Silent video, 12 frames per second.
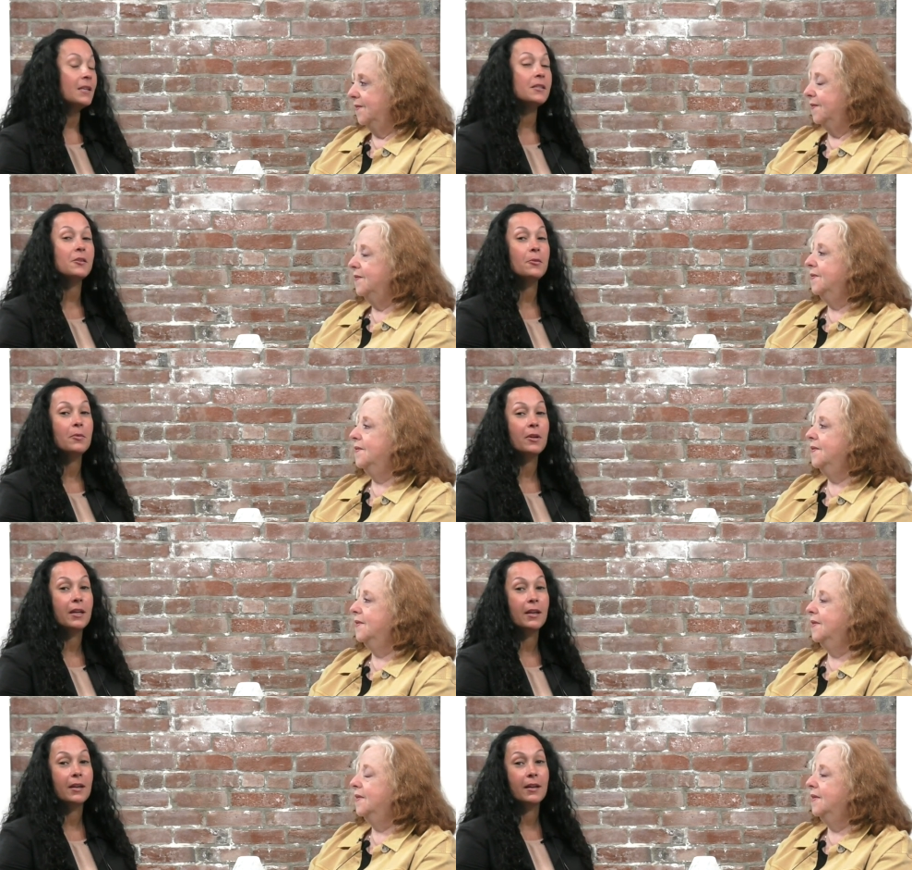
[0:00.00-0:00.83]
Speaker 1: so we're
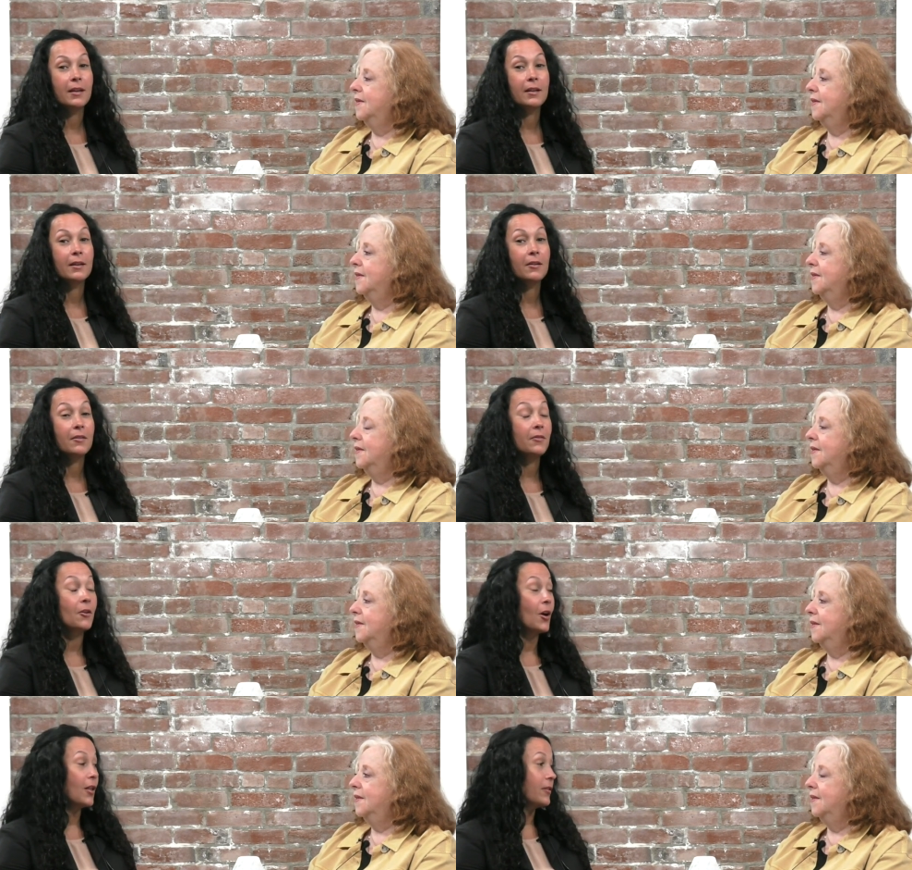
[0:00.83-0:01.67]
getting
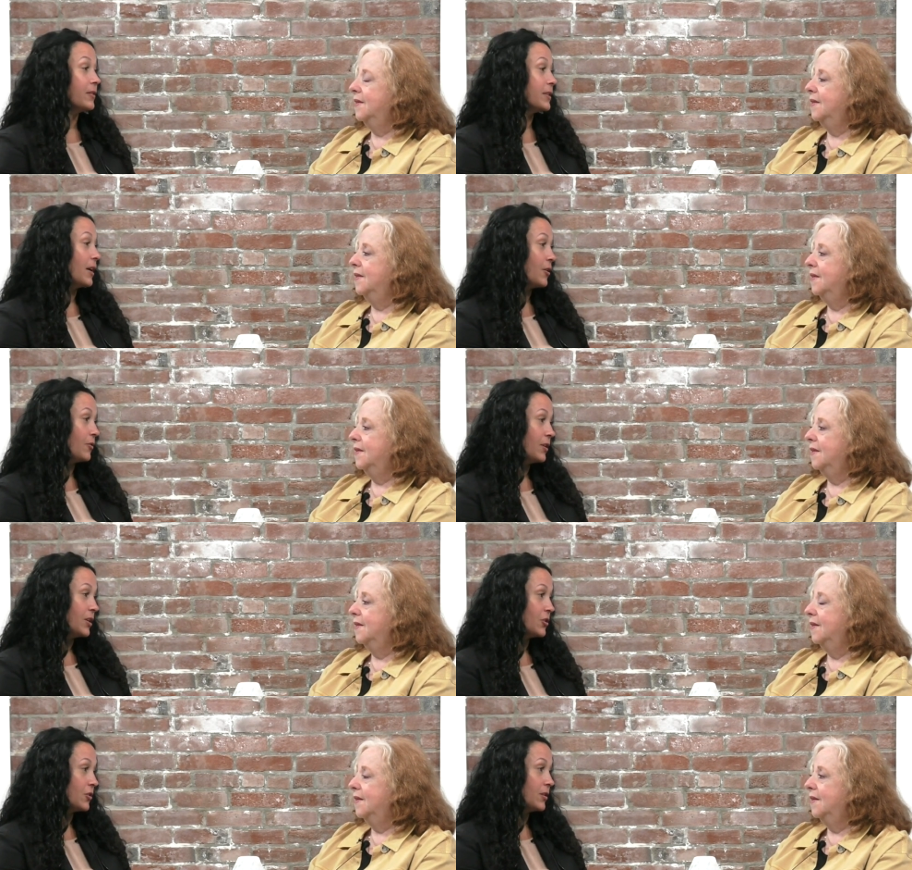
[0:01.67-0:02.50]
all the
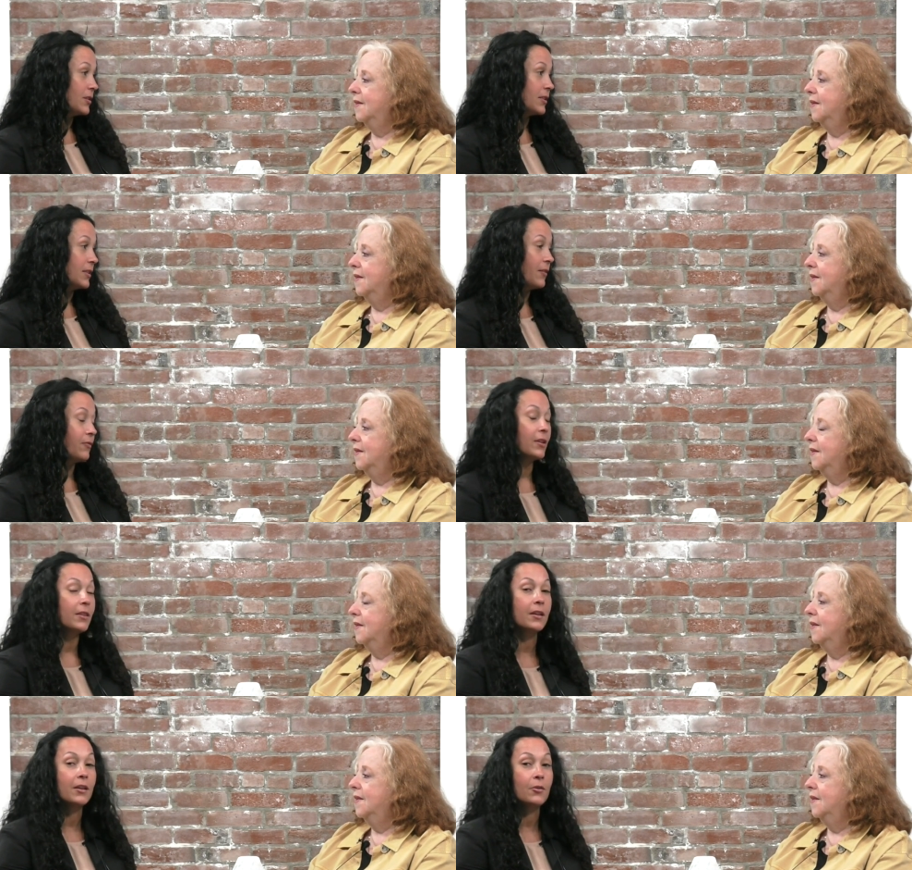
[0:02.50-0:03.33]
decorations and
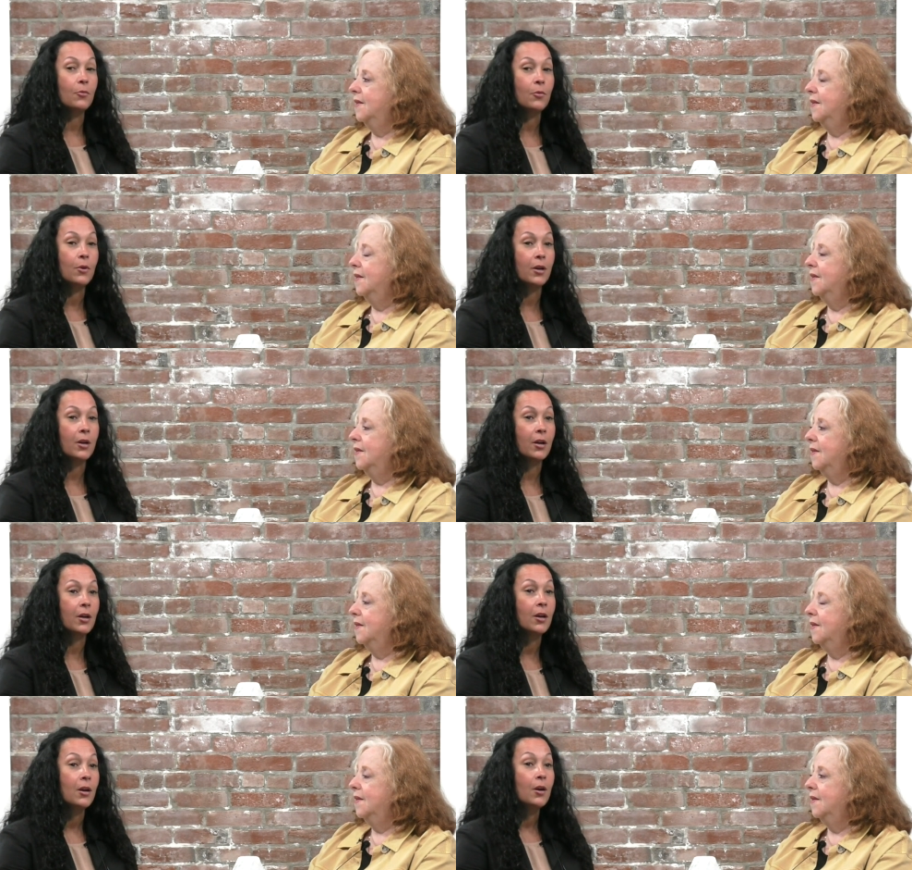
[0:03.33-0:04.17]
everything in order.
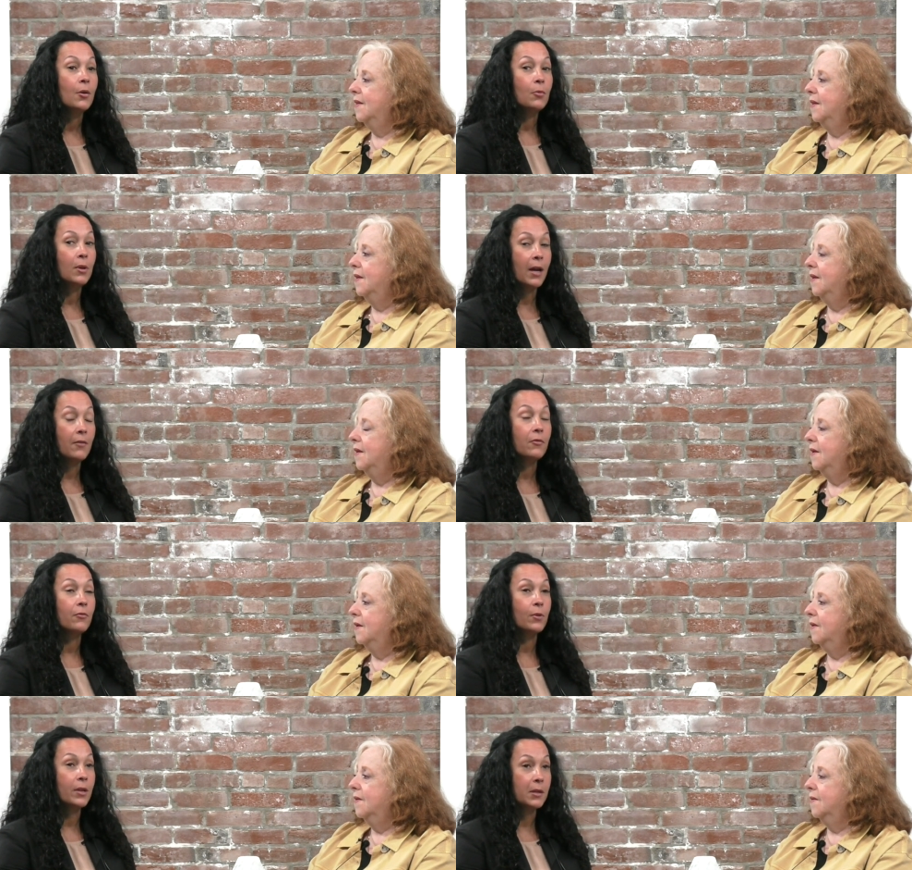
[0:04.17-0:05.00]
We'll have a
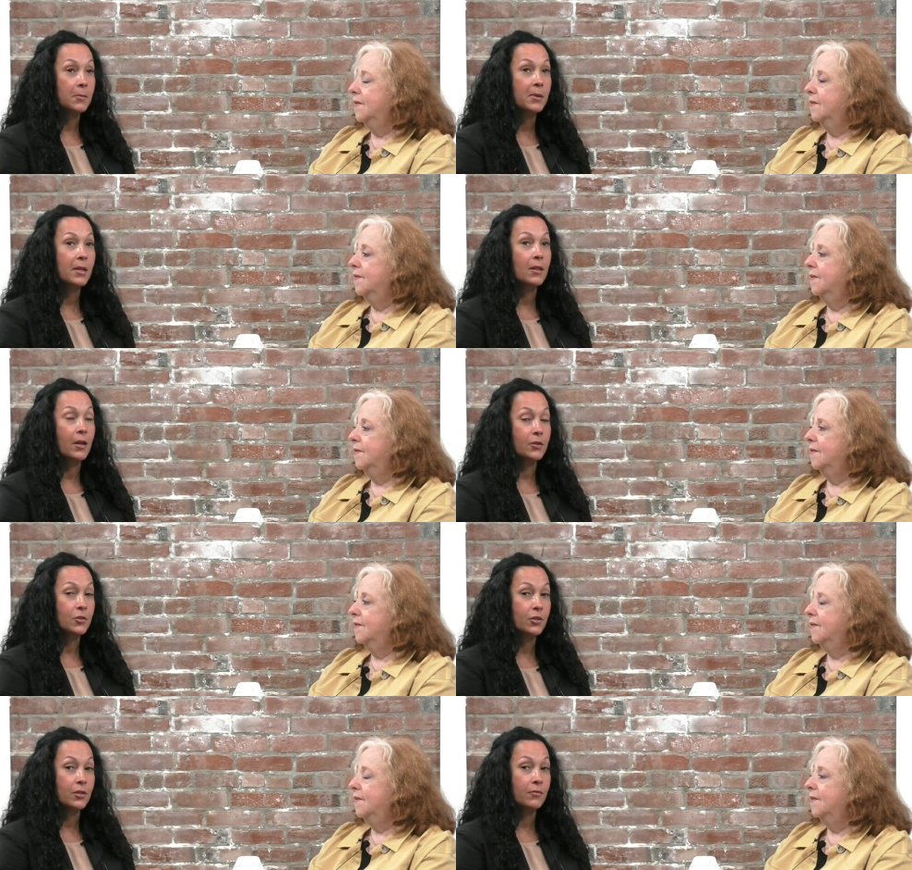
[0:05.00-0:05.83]
really big
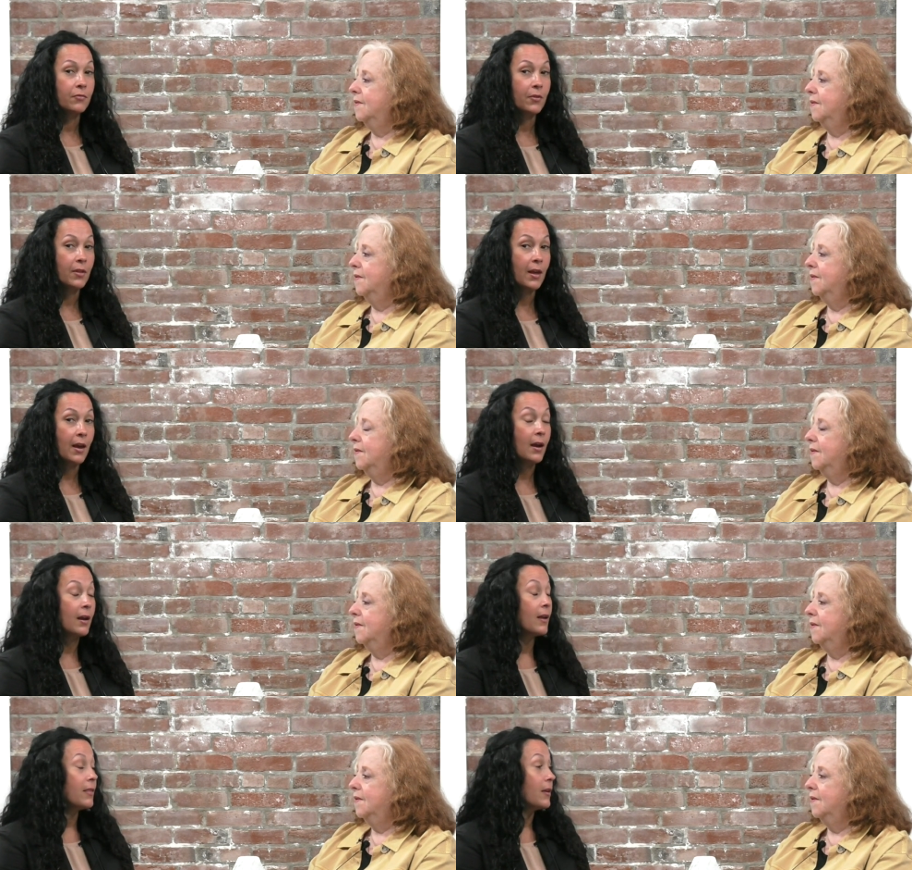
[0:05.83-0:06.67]
luncheon for that,
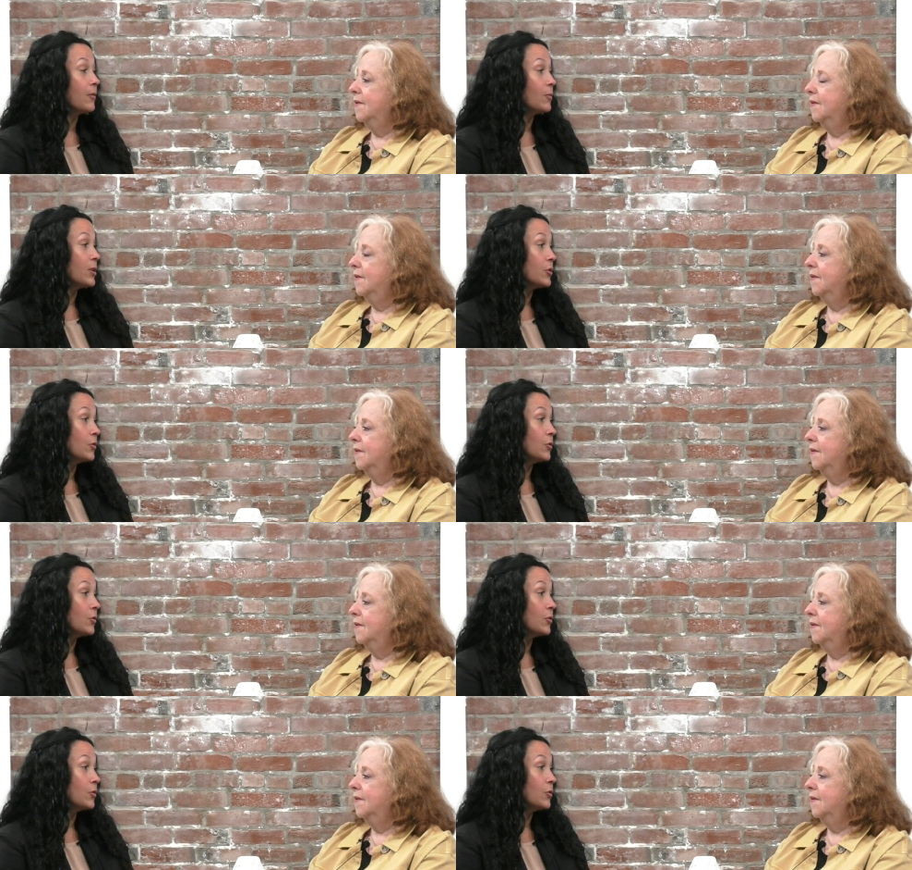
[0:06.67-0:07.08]
and then we do